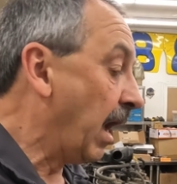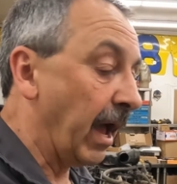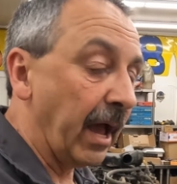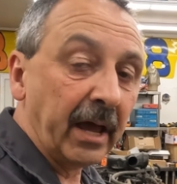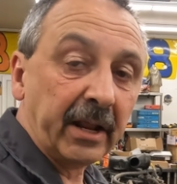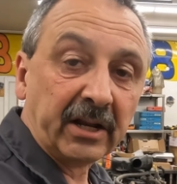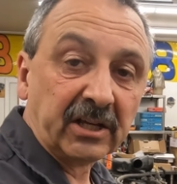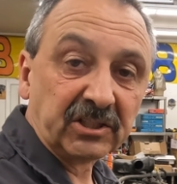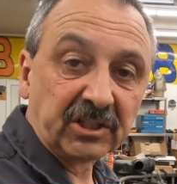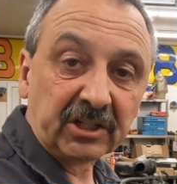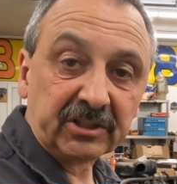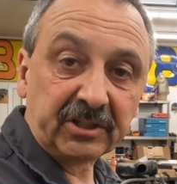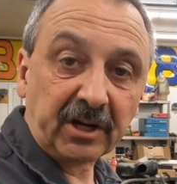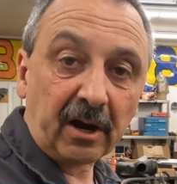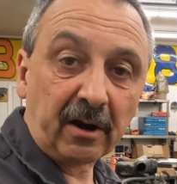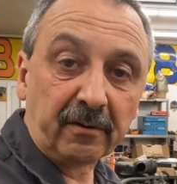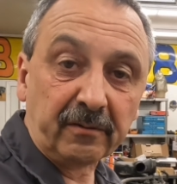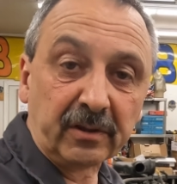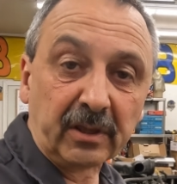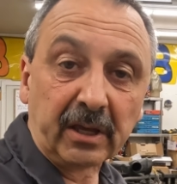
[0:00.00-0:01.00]
And as I
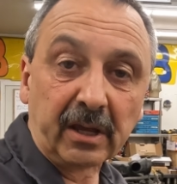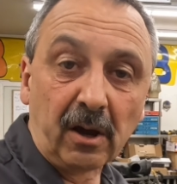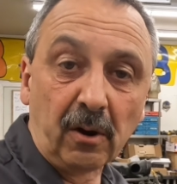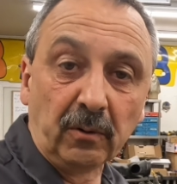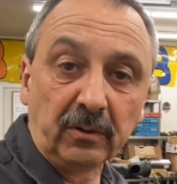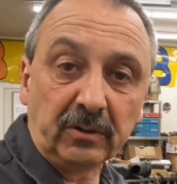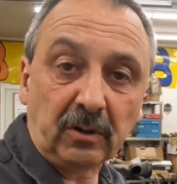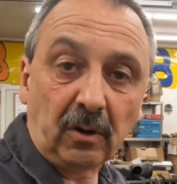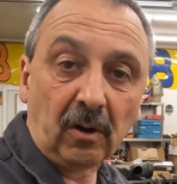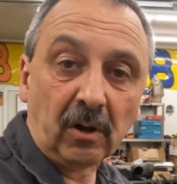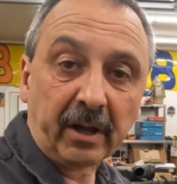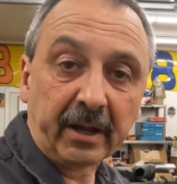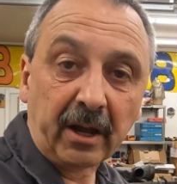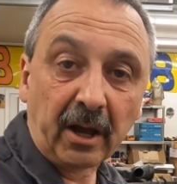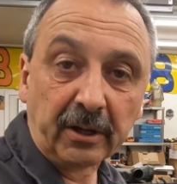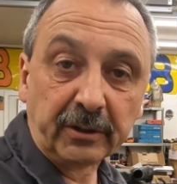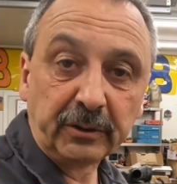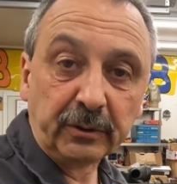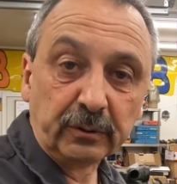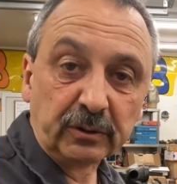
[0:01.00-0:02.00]
tear everything out, all I
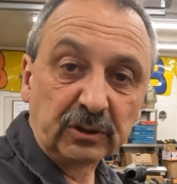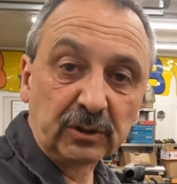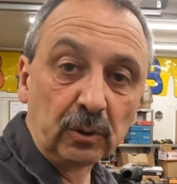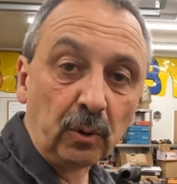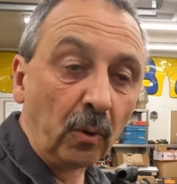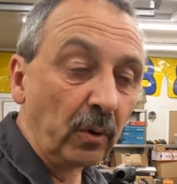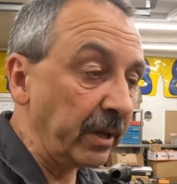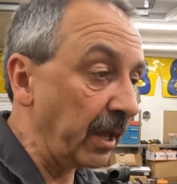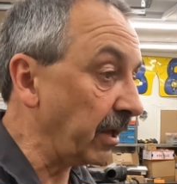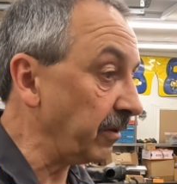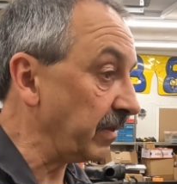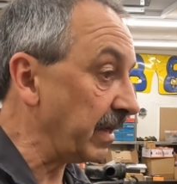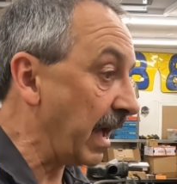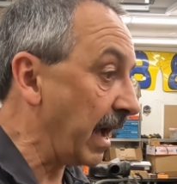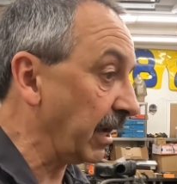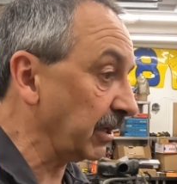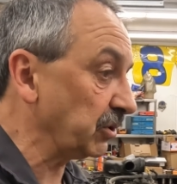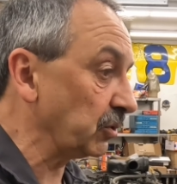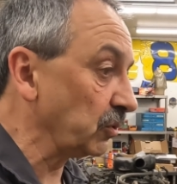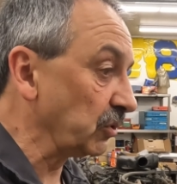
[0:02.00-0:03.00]
got to do is locate the
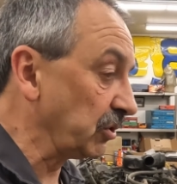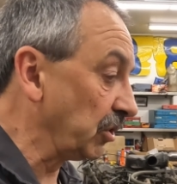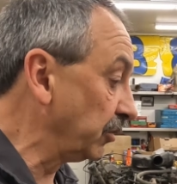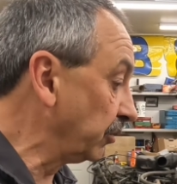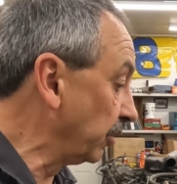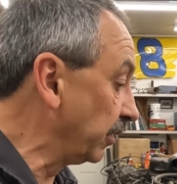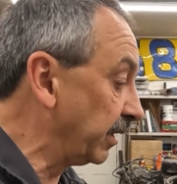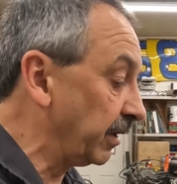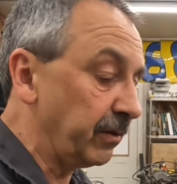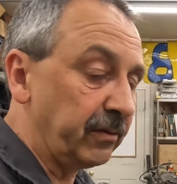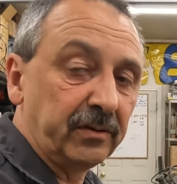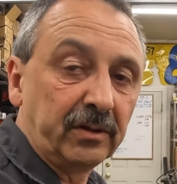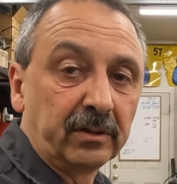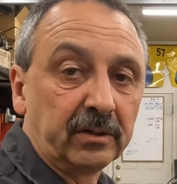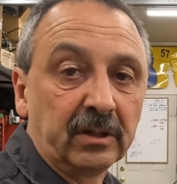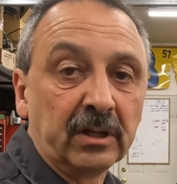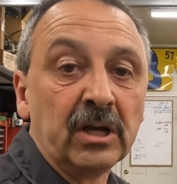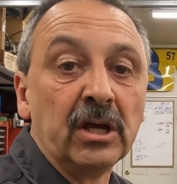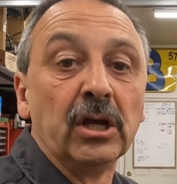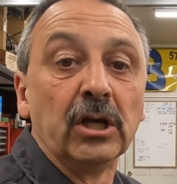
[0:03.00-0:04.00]
axles underneath
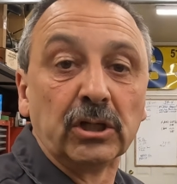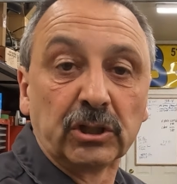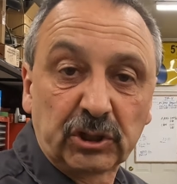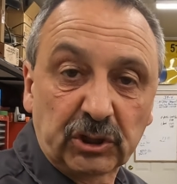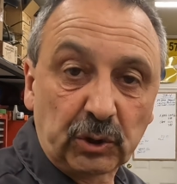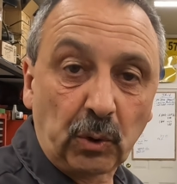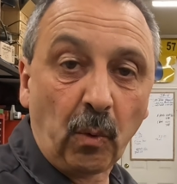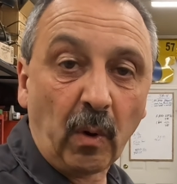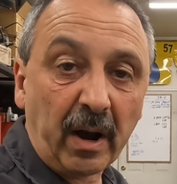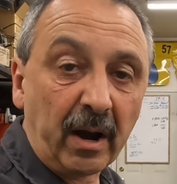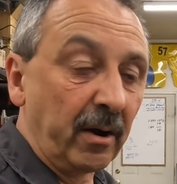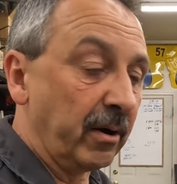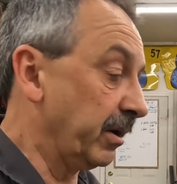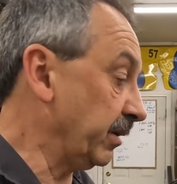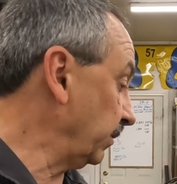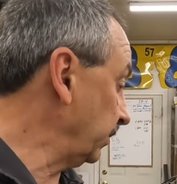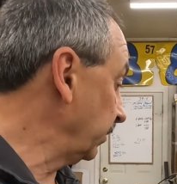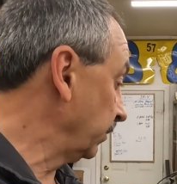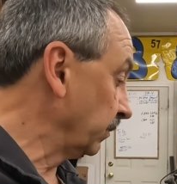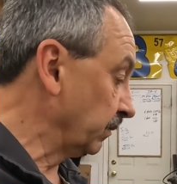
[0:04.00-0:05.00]
it, square
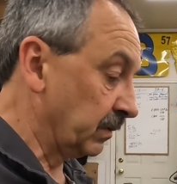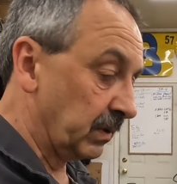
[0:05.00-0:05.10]
it,